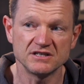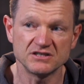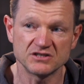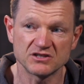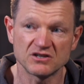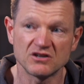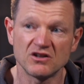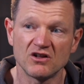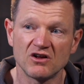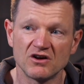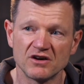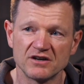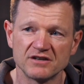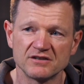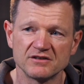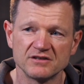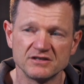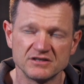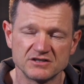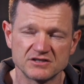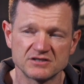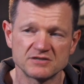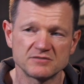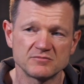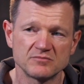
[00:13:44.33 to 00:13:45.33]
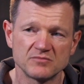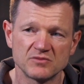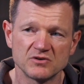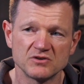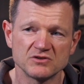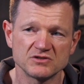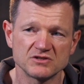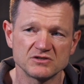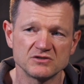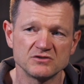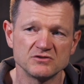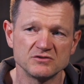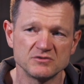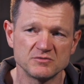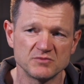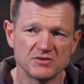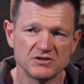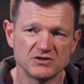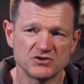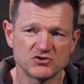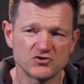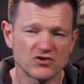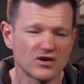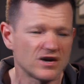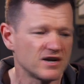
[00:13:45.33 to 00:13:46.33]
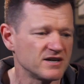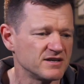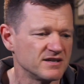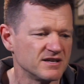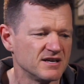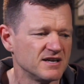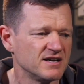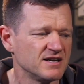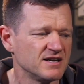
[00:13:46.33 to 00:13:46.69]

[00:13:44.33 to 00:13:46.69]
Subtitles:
client, each person who's been trained.